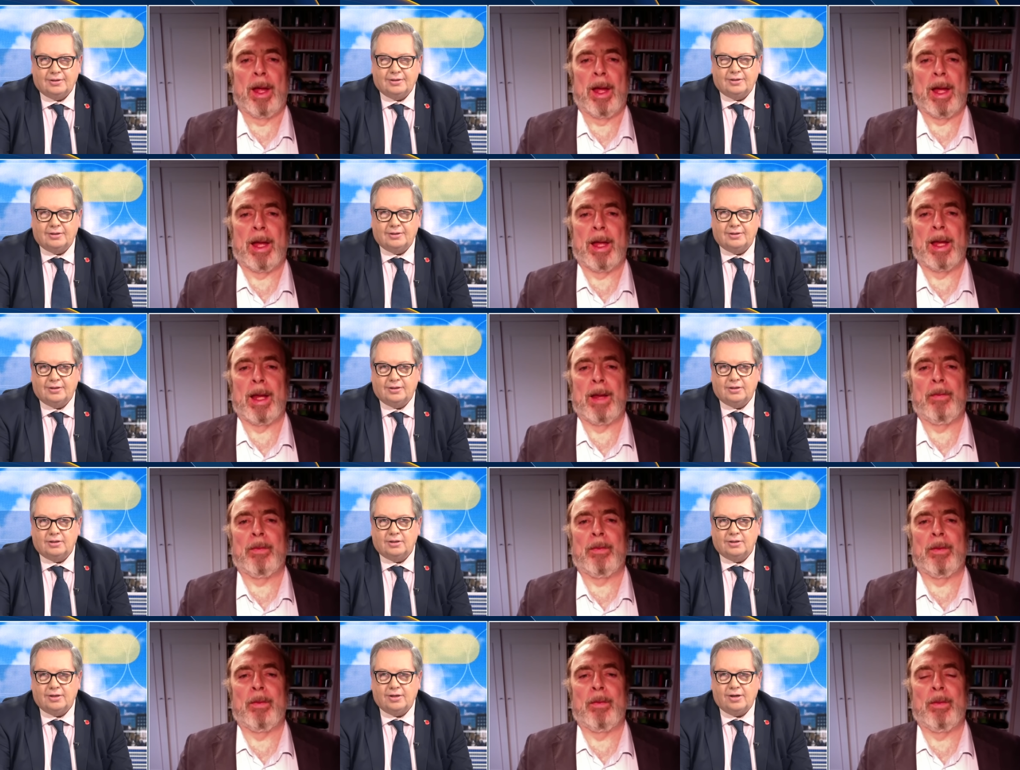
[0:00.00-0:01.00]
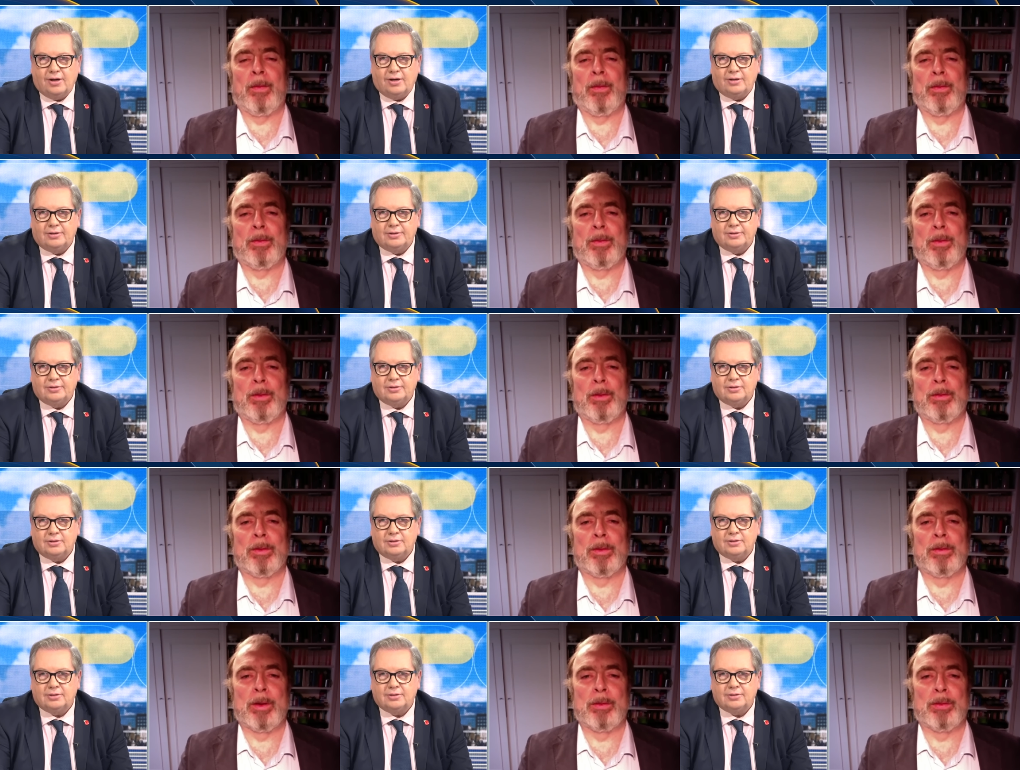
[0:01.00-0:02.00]
Speaker 1: Uh, it, it, it, there's,
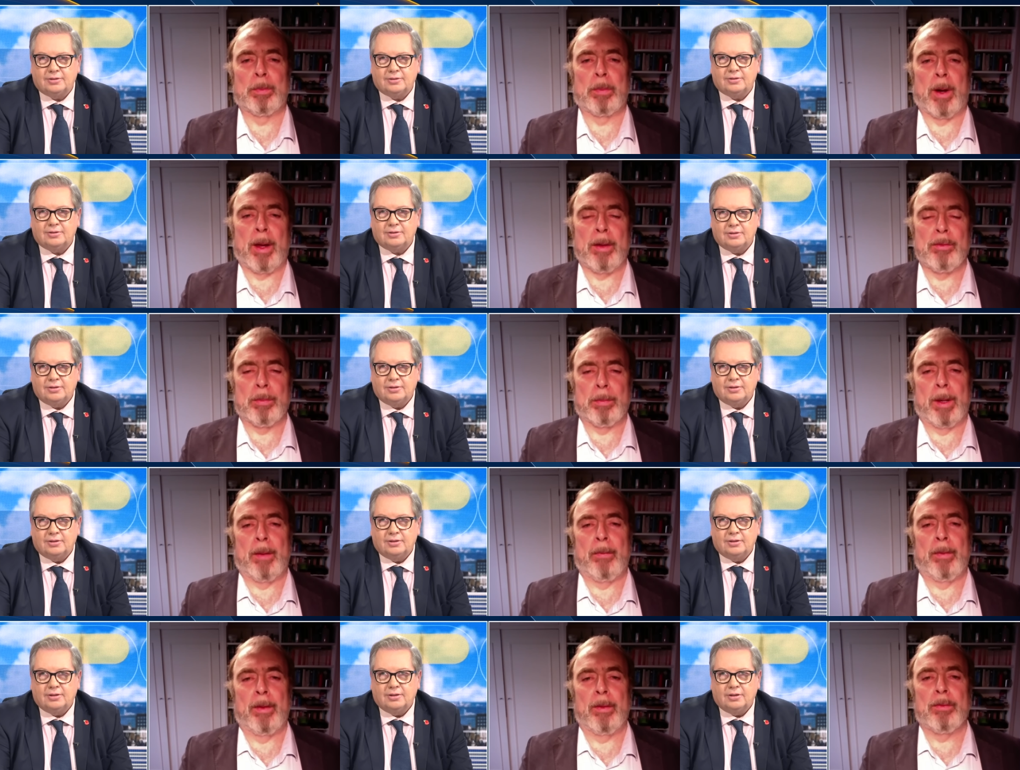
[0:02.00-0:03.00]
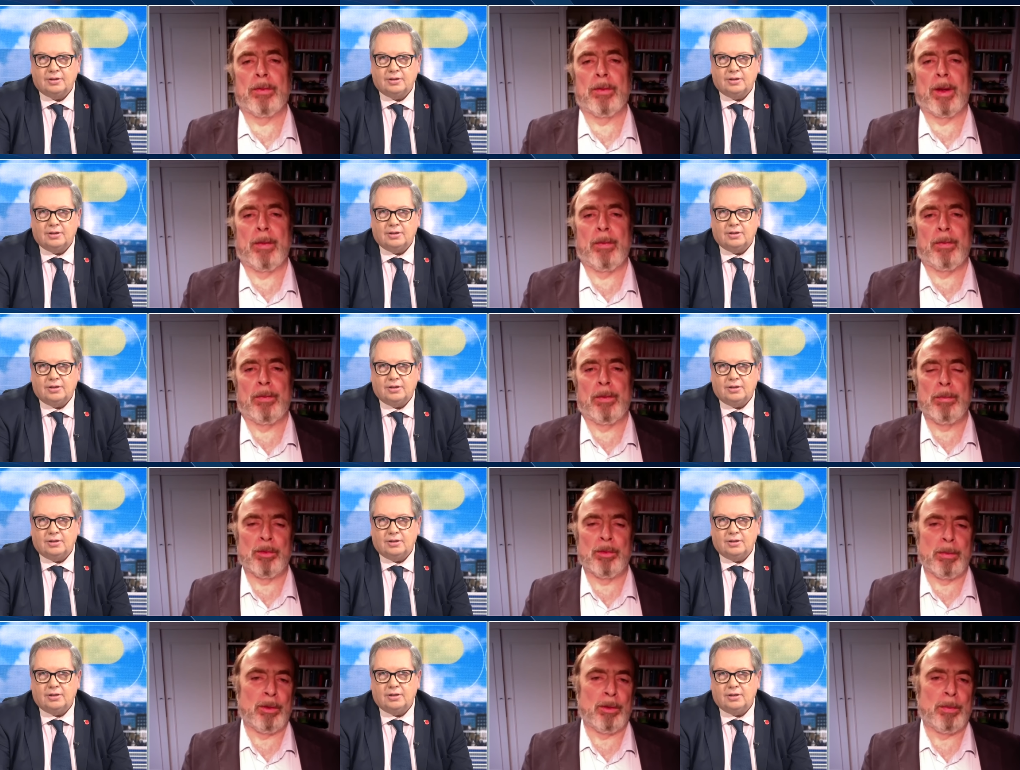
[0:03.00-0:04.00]
there's no surprise about this. It
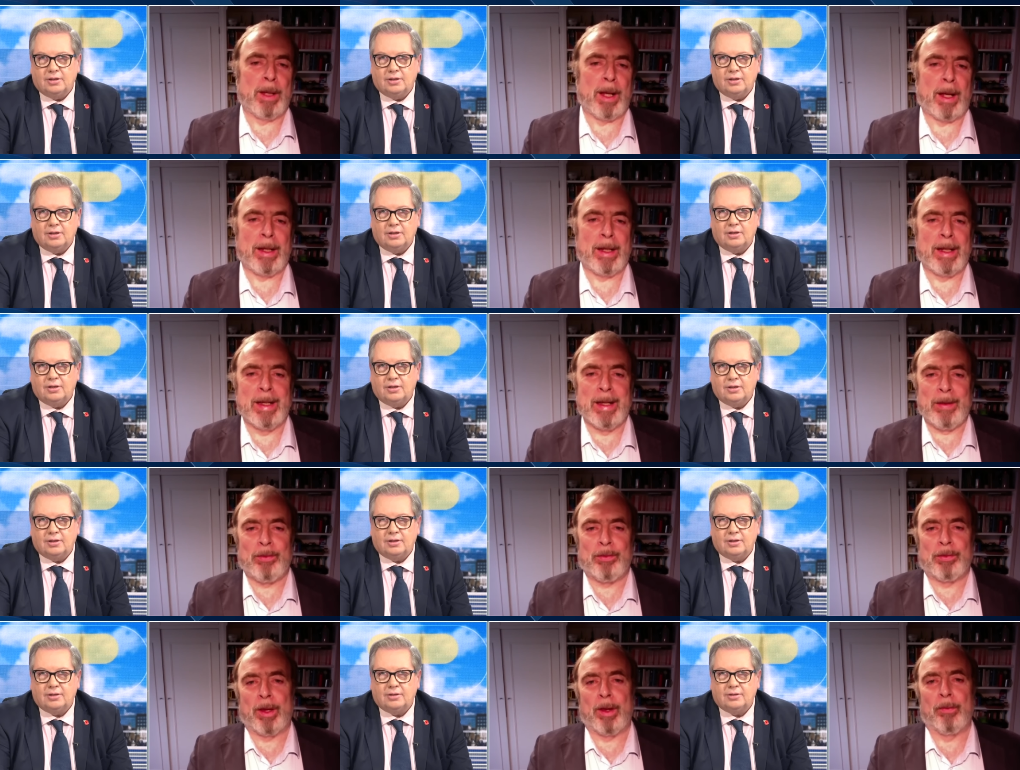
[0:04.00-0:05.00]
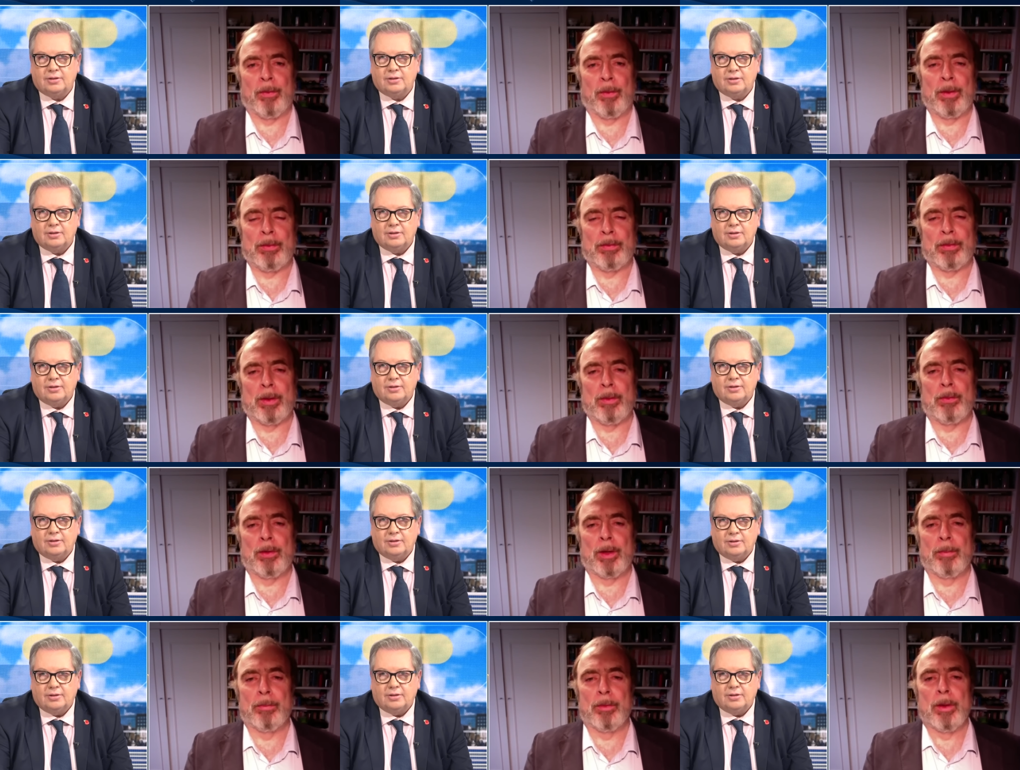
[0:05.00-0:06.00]
seems to me to be in itself, on its own
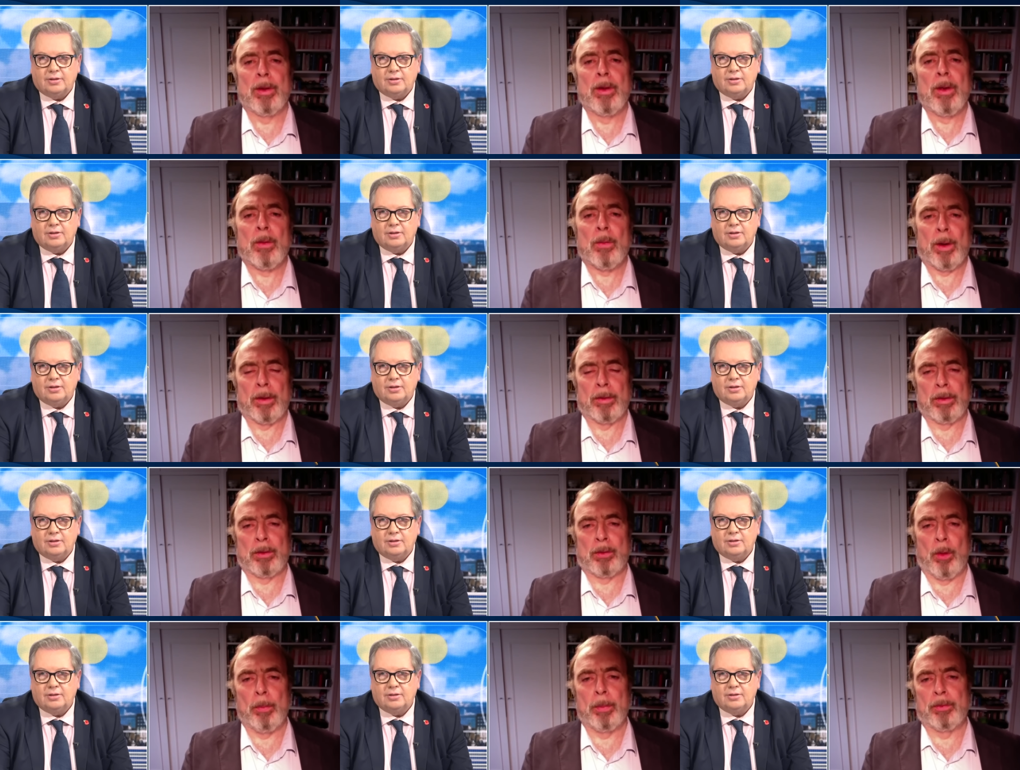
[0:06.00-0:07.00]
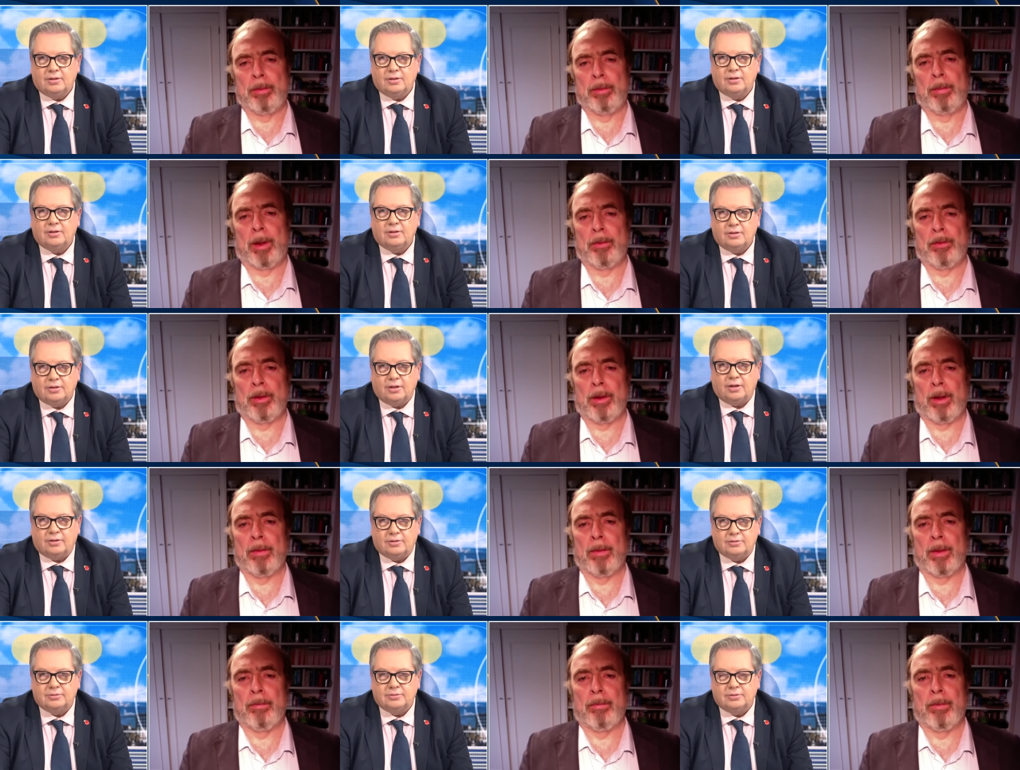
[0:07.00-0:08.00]
terms, quite an incompetent budget. Yeah. I
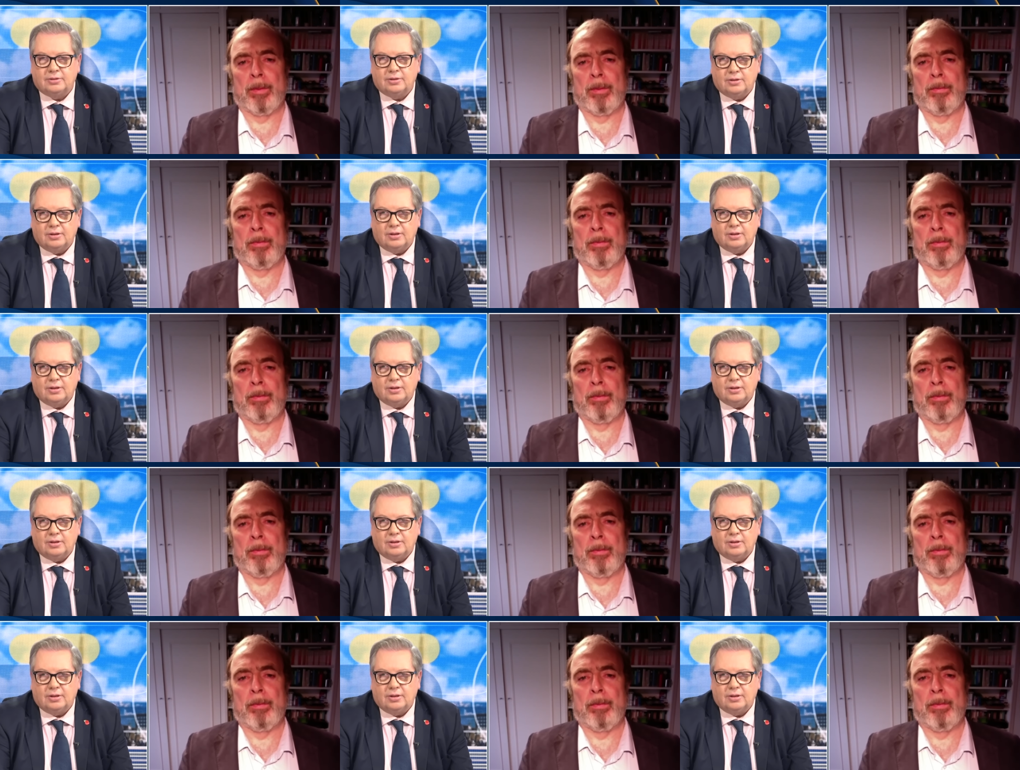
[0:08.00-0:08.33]
think they've, they've,